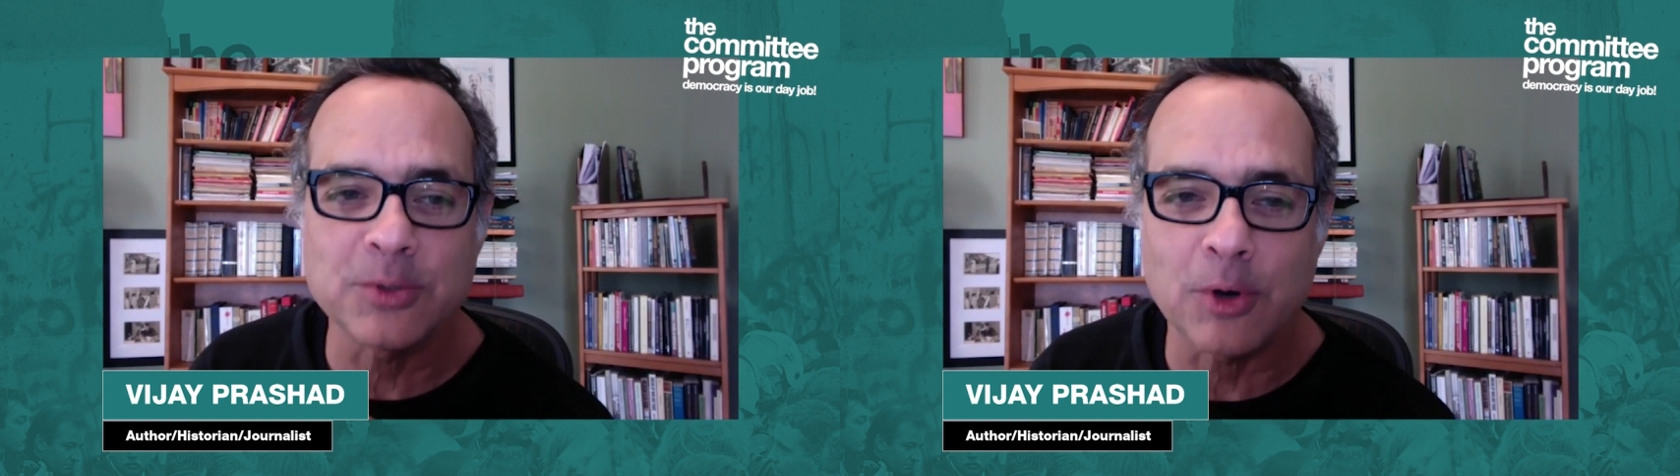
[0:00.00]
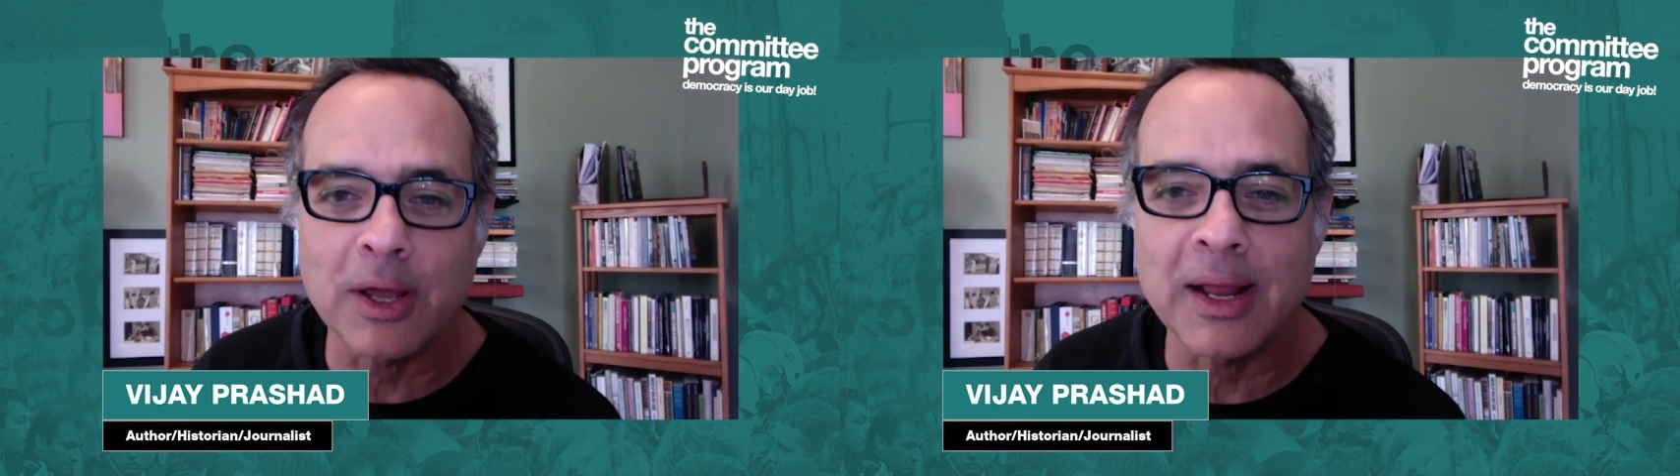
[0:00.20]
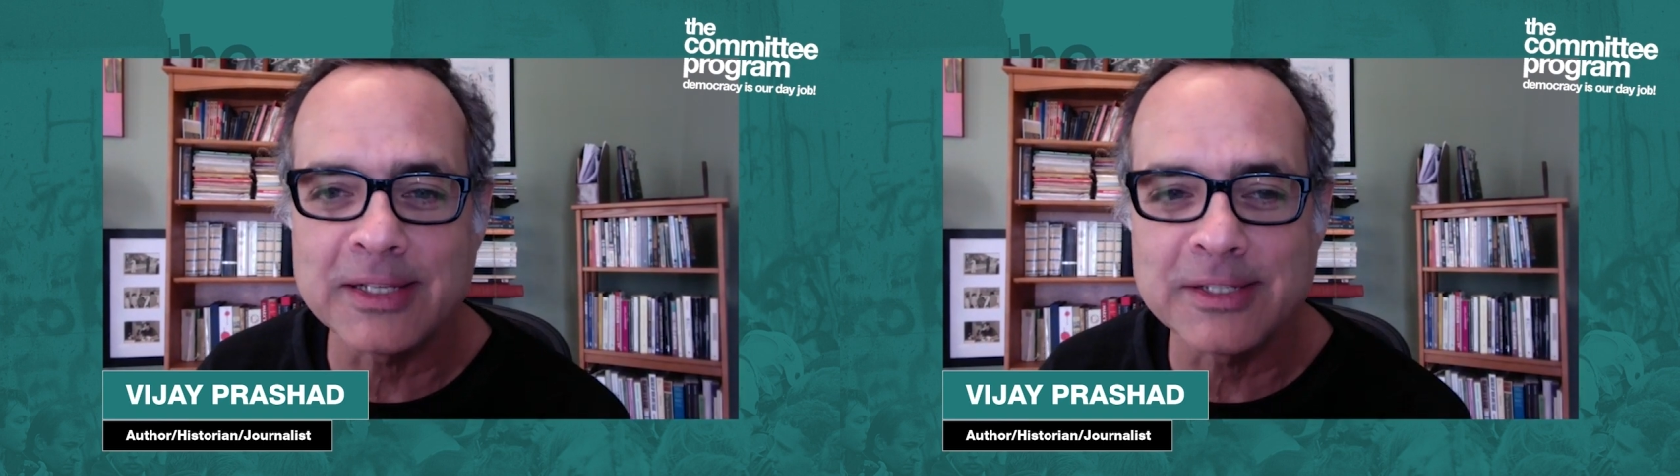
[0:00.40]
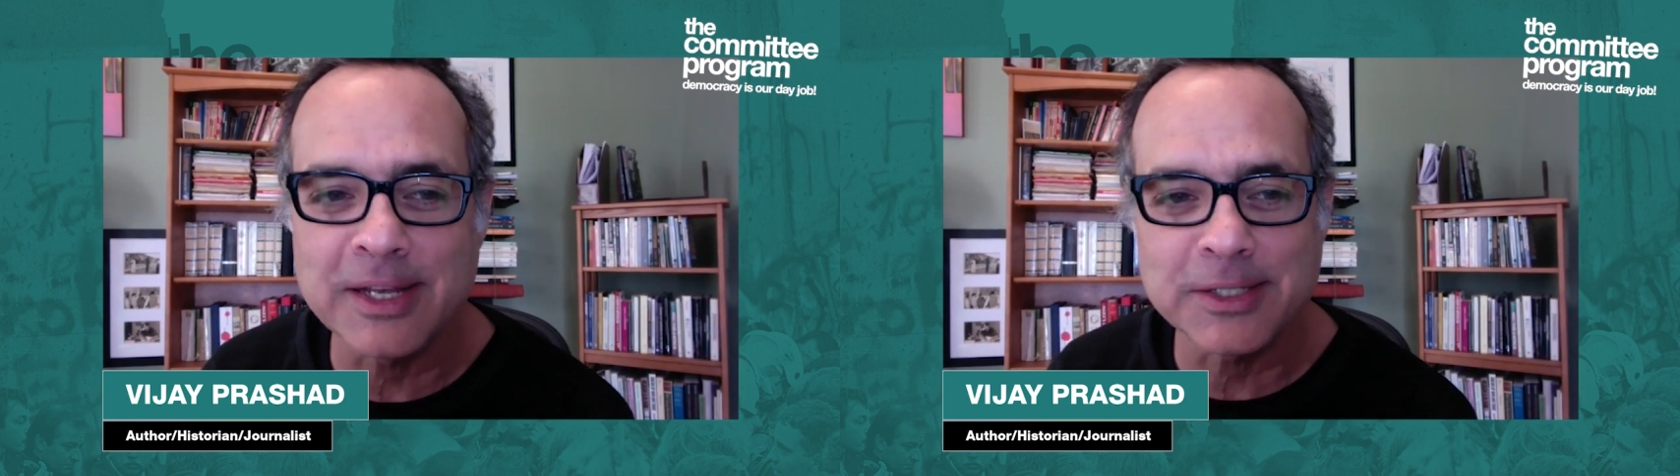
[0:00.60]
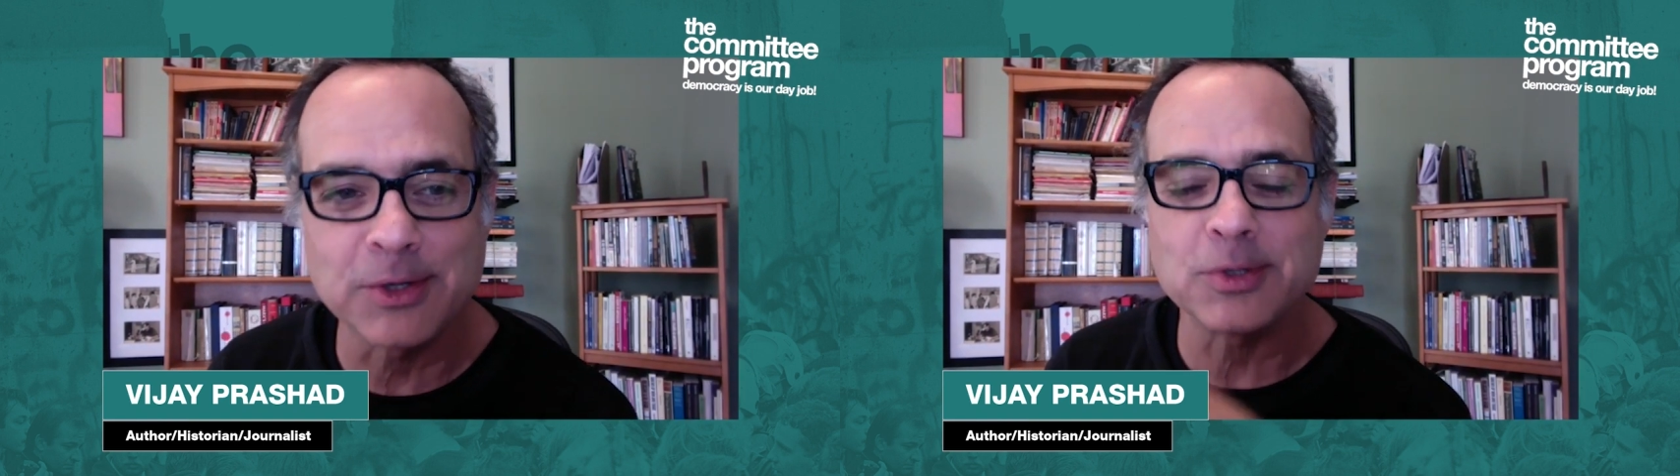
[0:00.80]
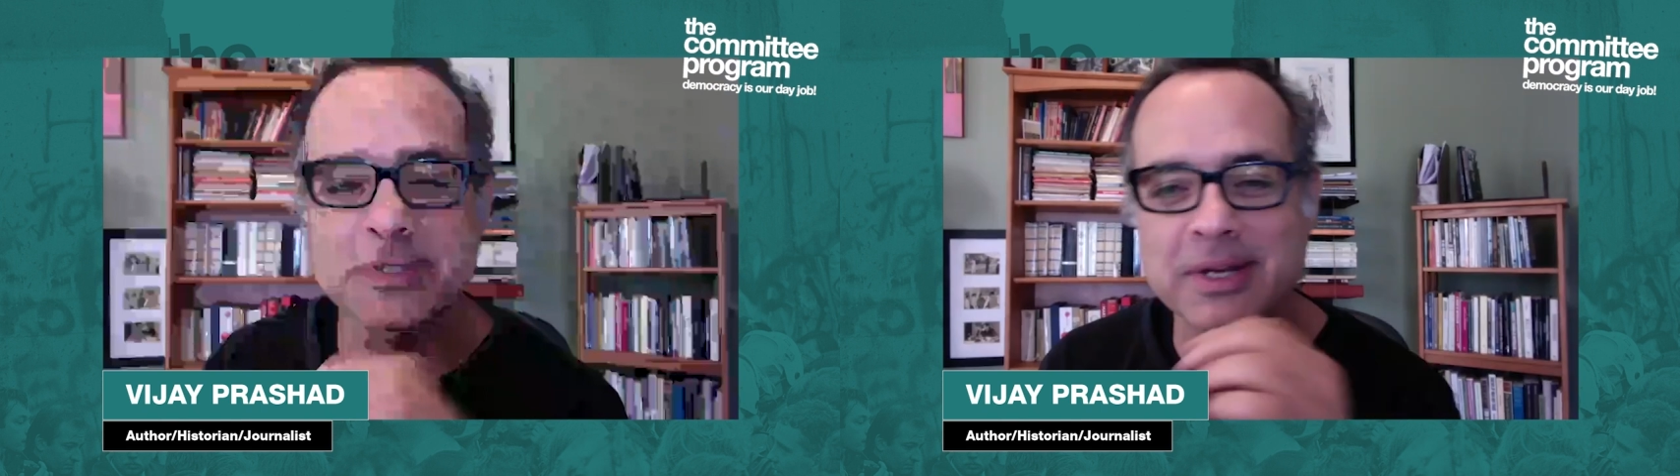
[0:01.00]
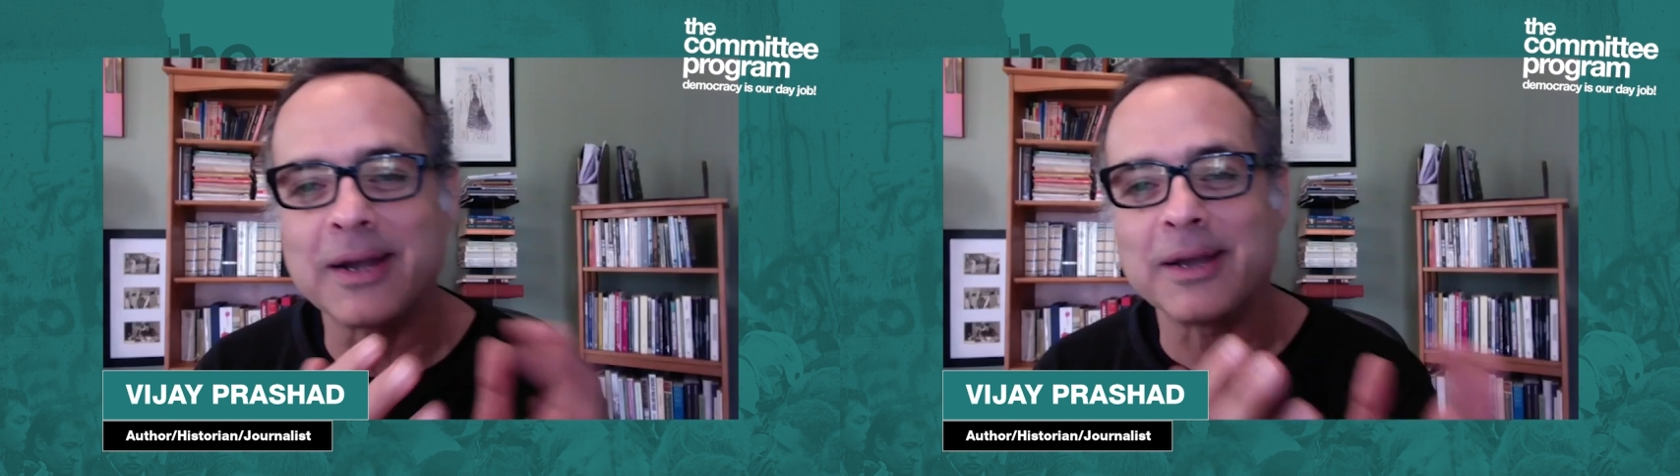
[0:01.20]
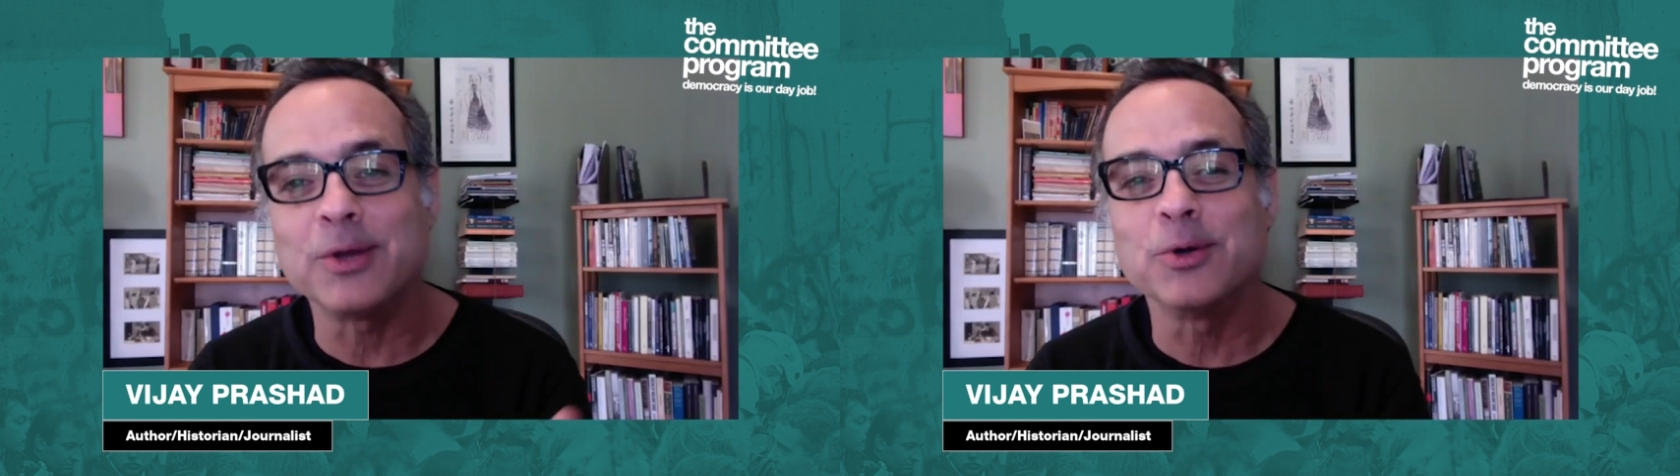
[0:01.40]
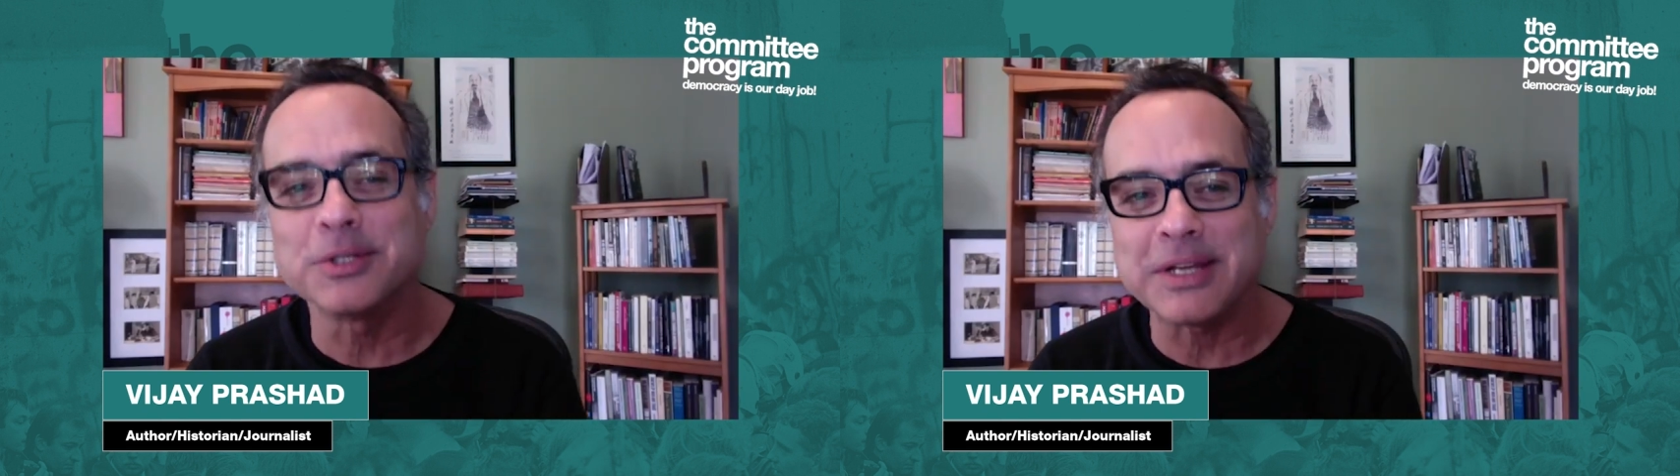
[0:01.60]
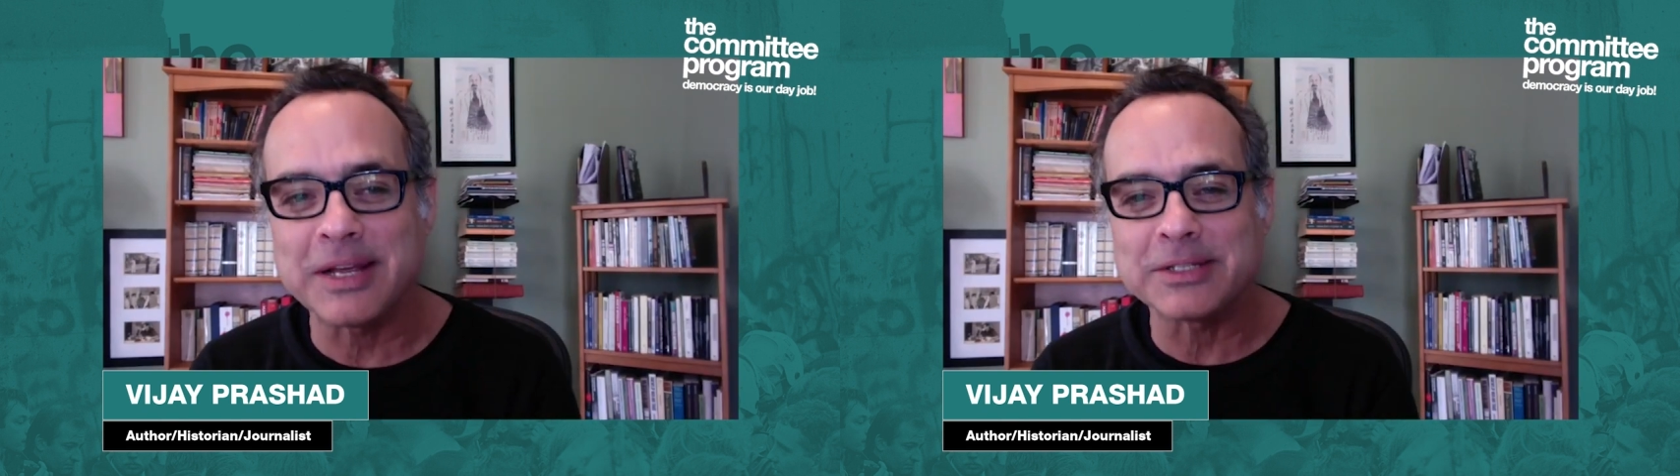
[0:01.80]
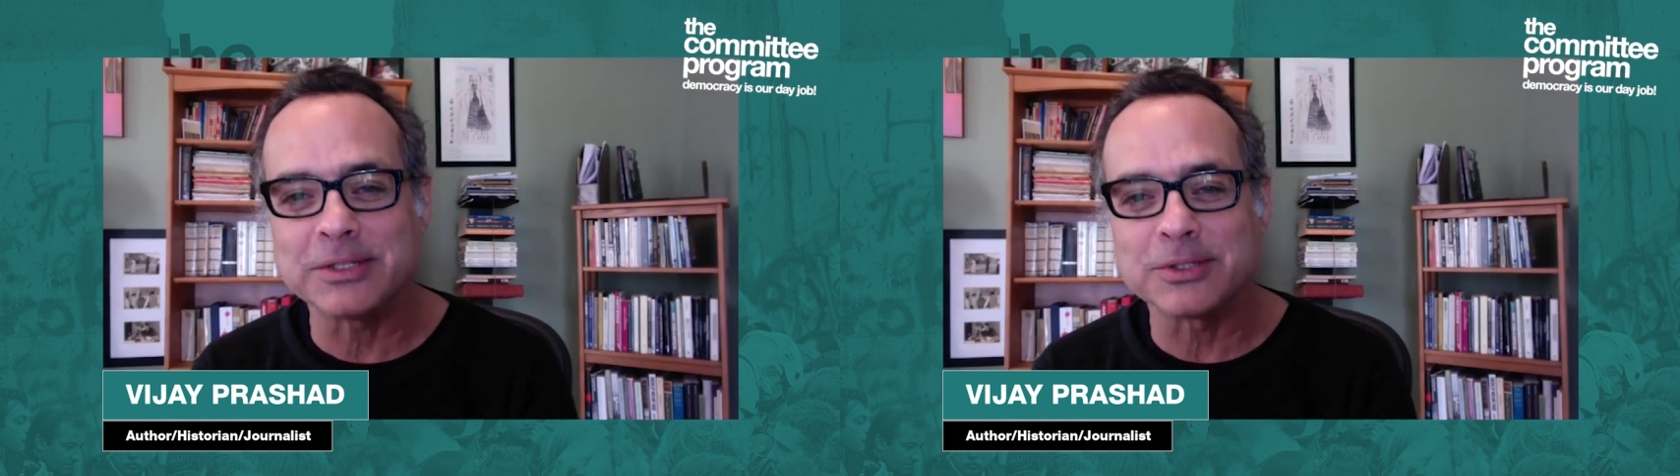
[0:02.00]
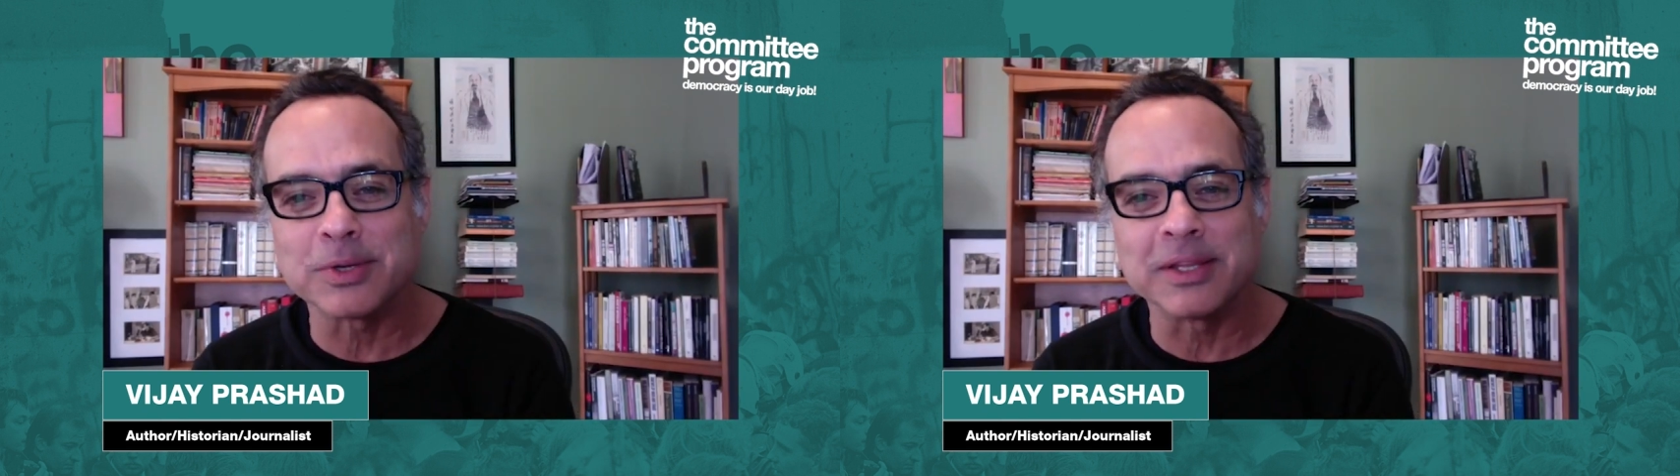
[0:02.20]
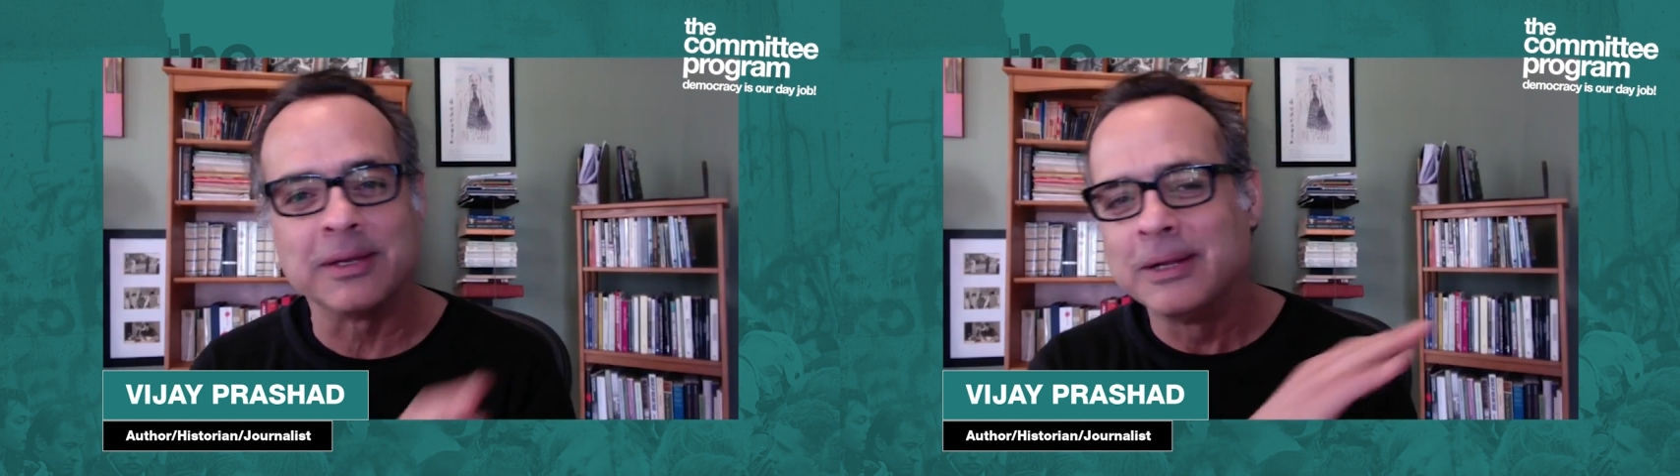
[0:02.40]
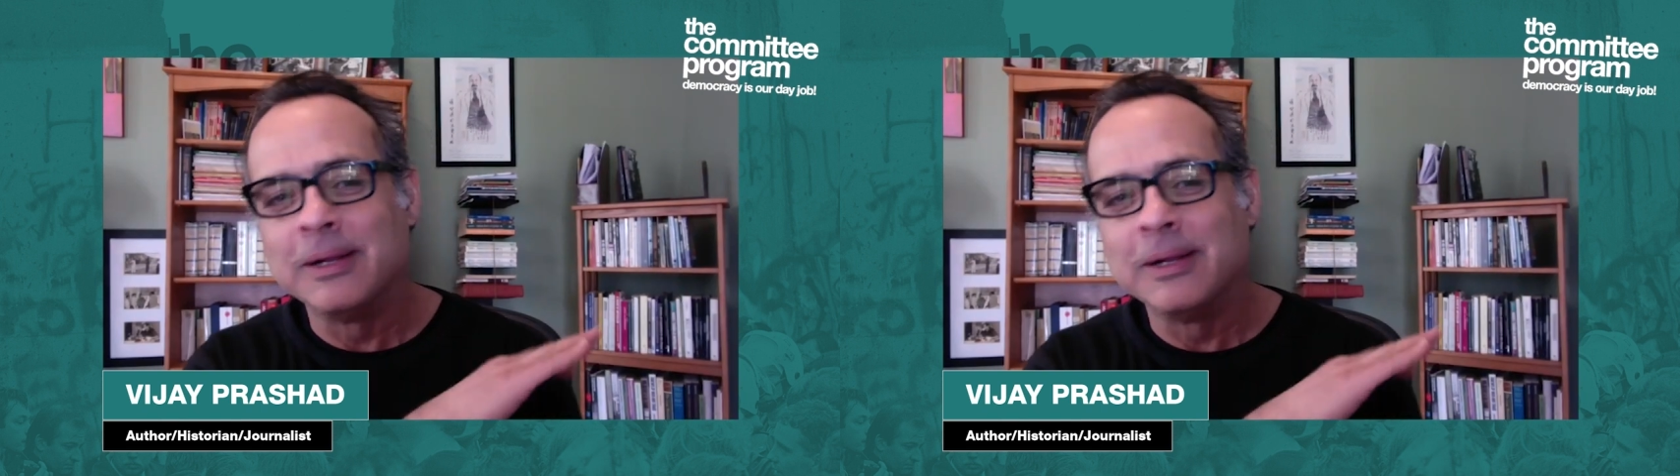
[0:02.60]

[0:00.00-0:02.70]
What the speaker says: organization to start negotiations with.